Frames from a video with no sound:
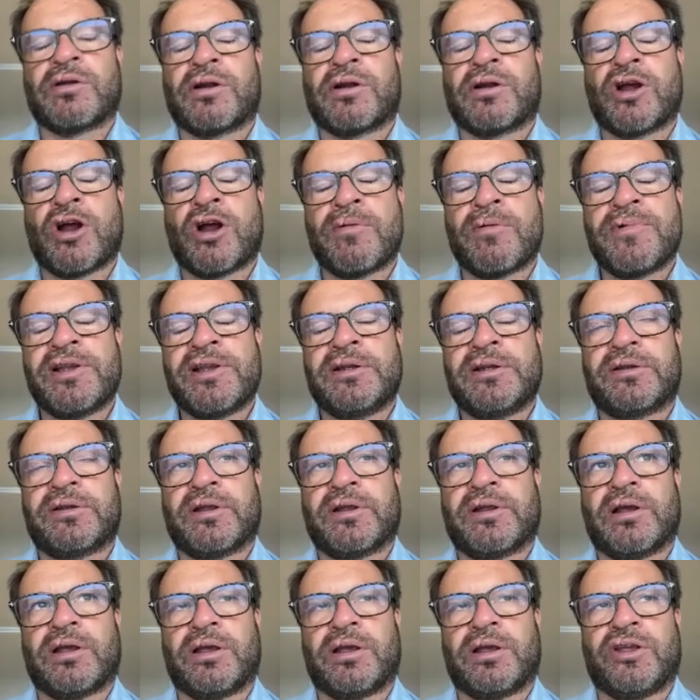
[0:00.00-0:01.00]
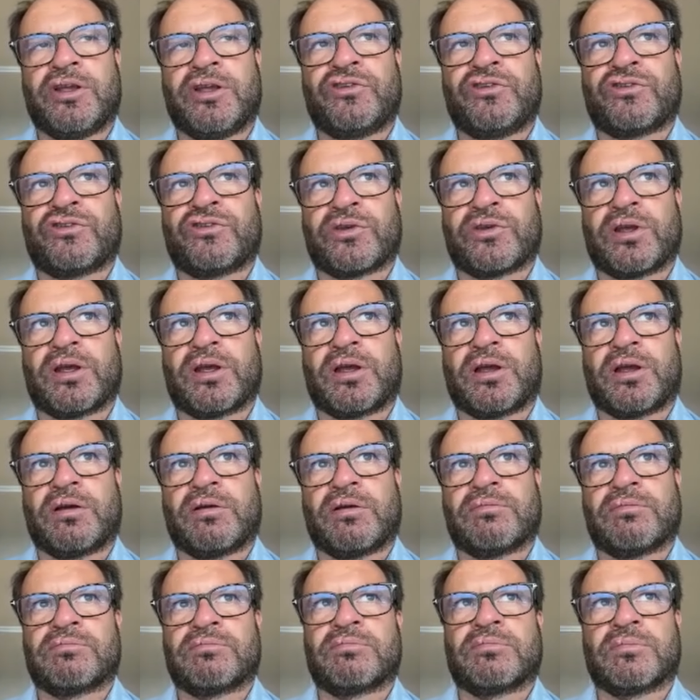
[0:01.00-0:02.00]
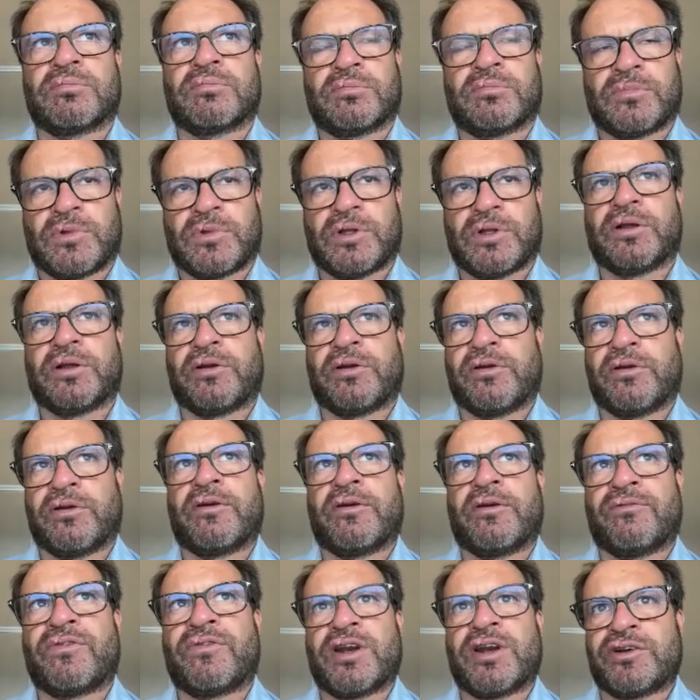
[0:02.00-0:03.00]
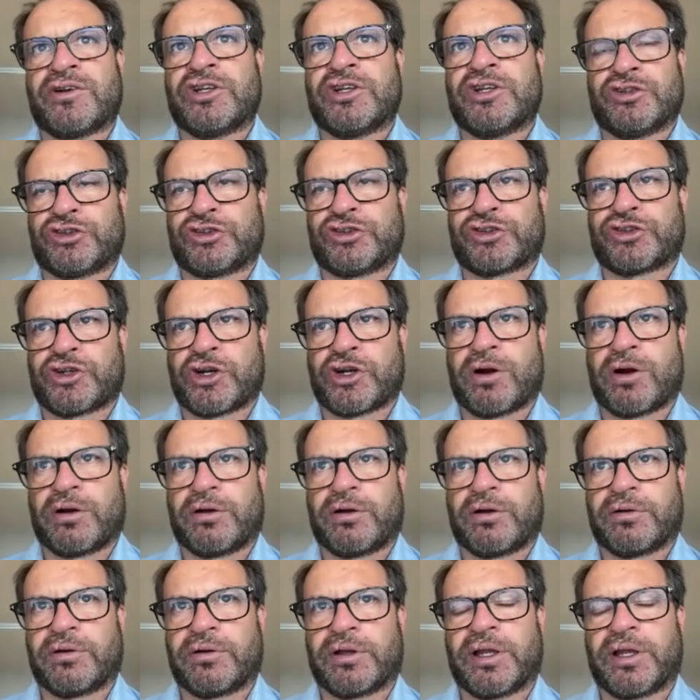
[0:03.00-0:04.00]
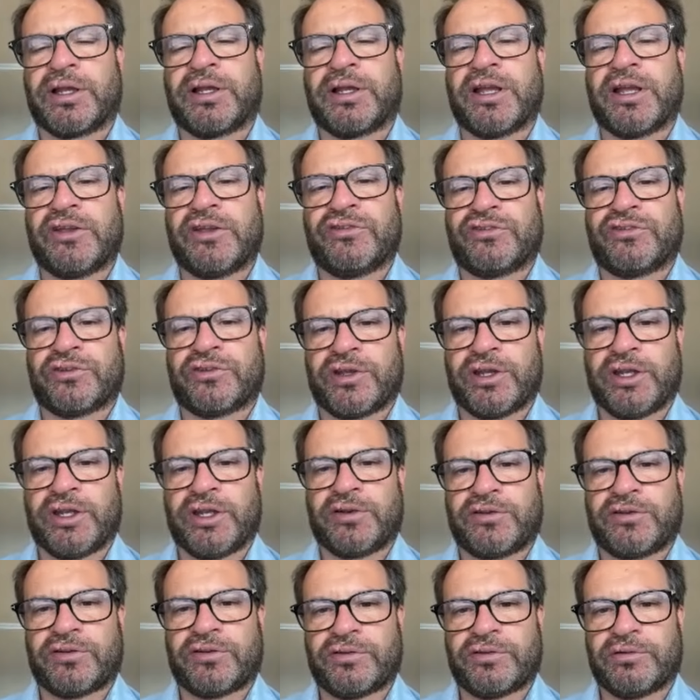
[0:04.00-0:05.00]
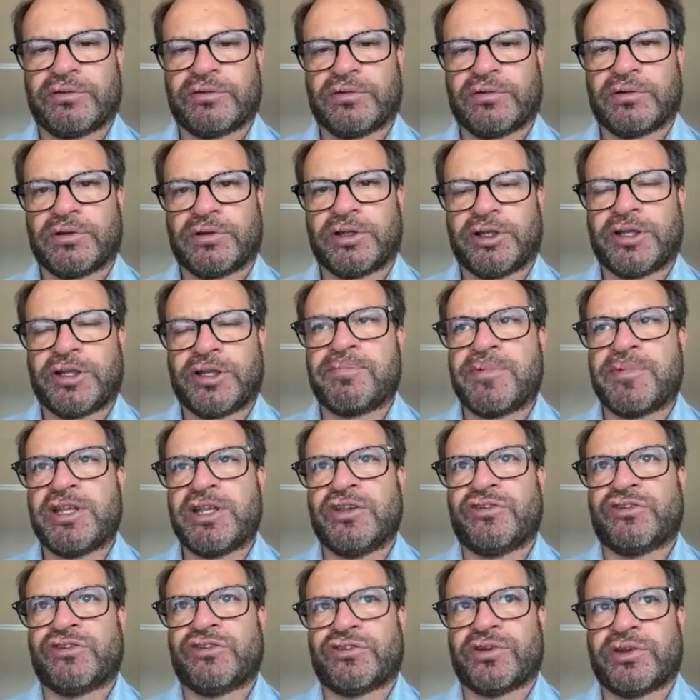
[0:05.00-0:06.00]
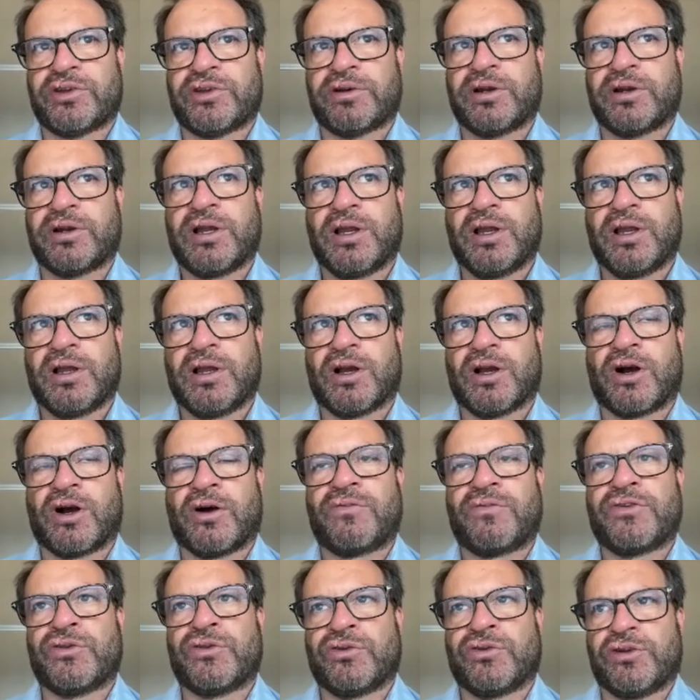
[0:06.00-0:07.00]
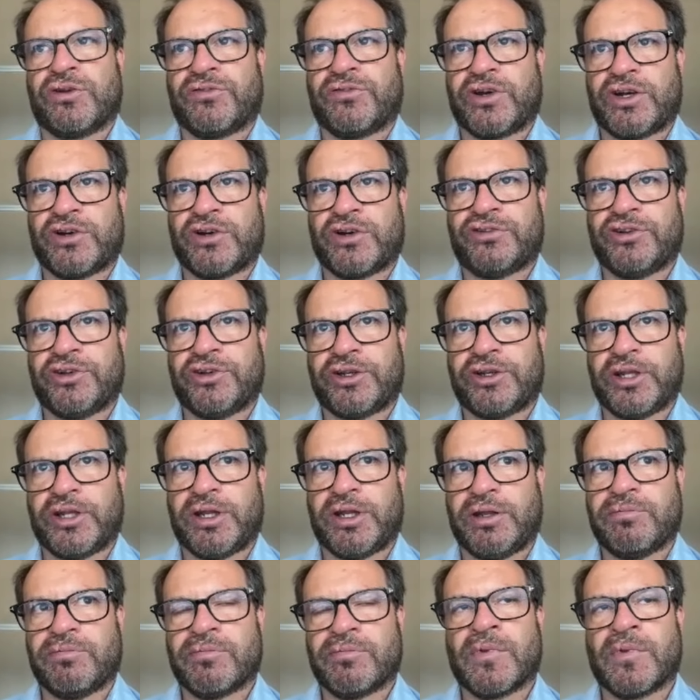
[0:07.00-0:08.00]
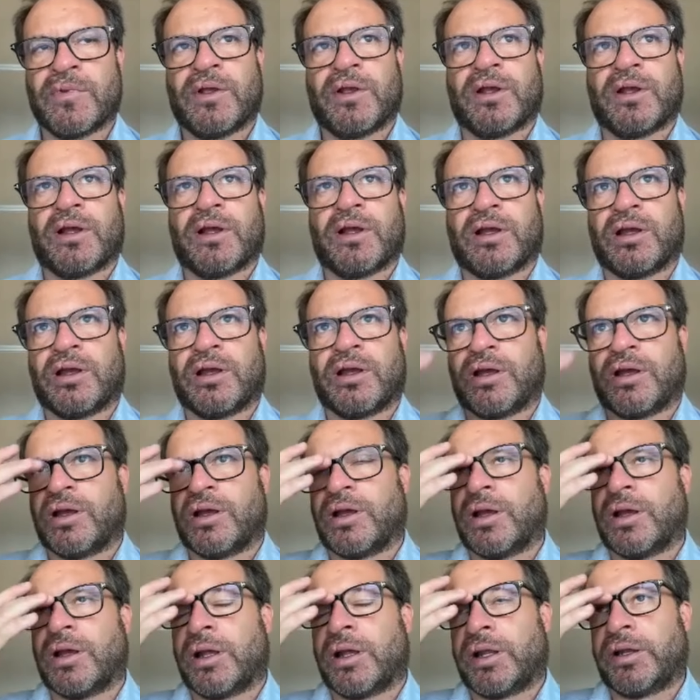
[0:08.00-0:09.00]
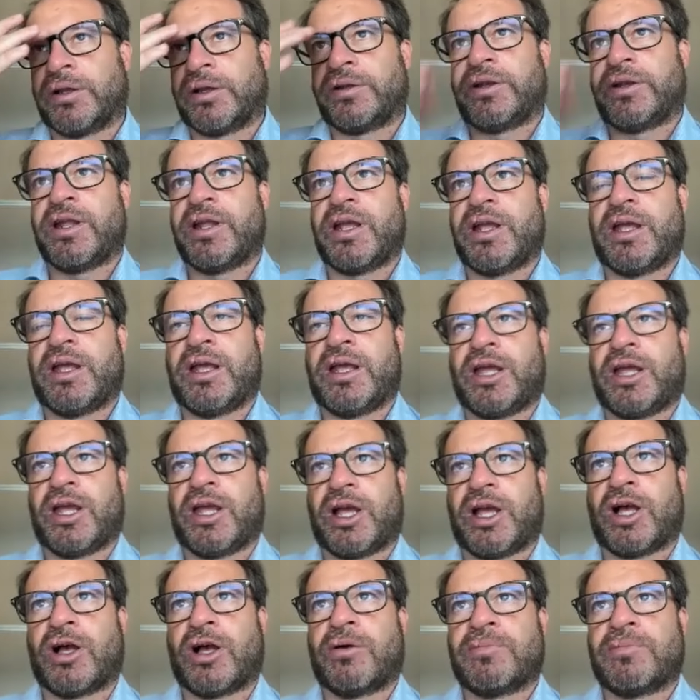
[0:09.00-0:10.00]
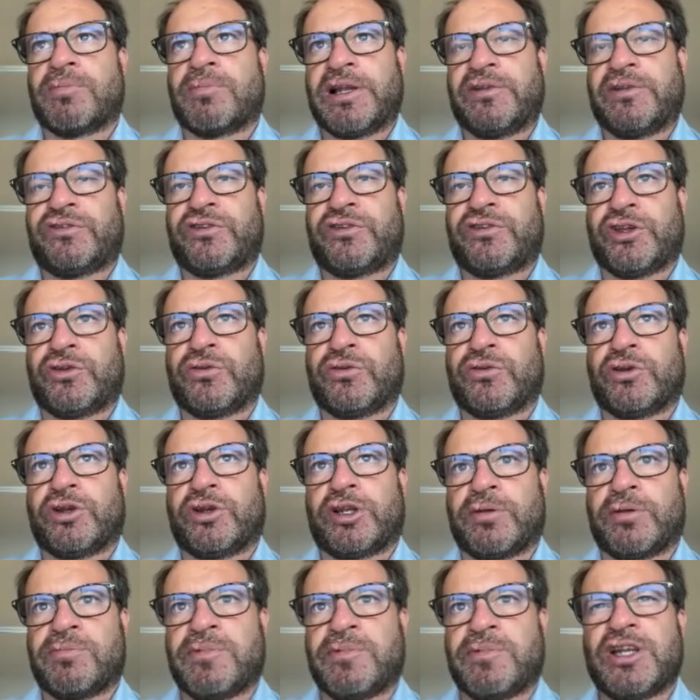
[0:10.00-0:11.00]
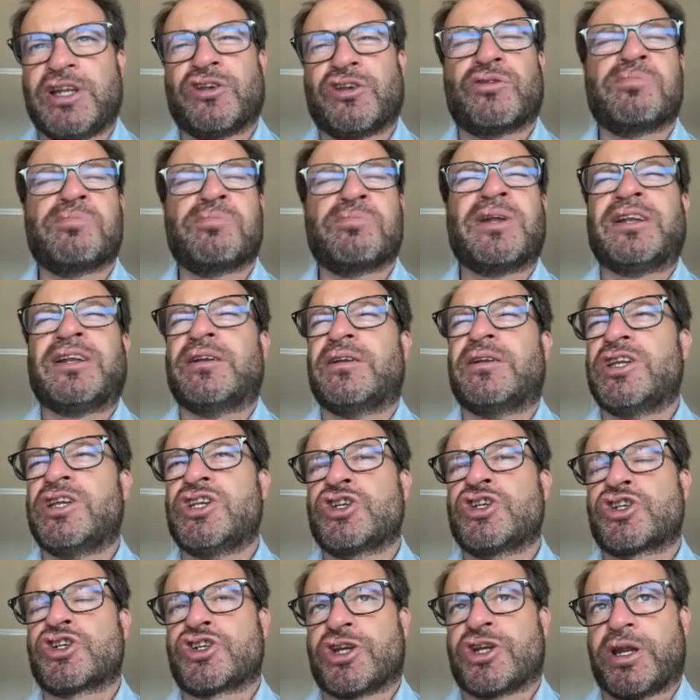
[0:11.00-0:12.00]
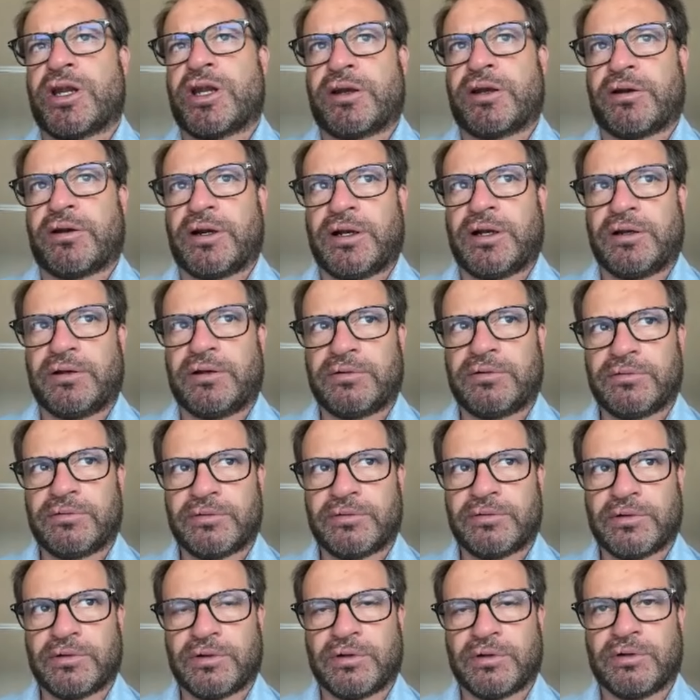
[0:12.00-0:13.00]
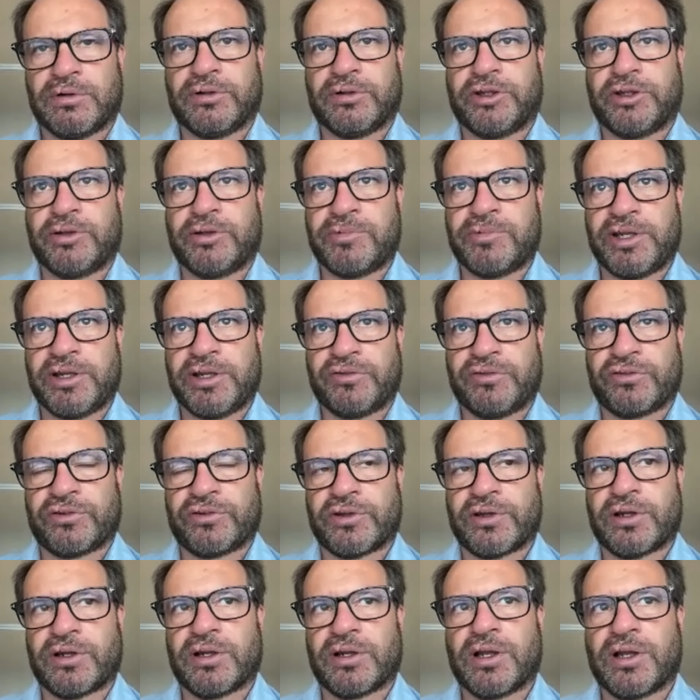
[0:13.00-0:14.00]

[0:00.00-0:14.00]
government is very strong against it. The Minister of University, the Homeland Security Minister, but in general, all the ministers.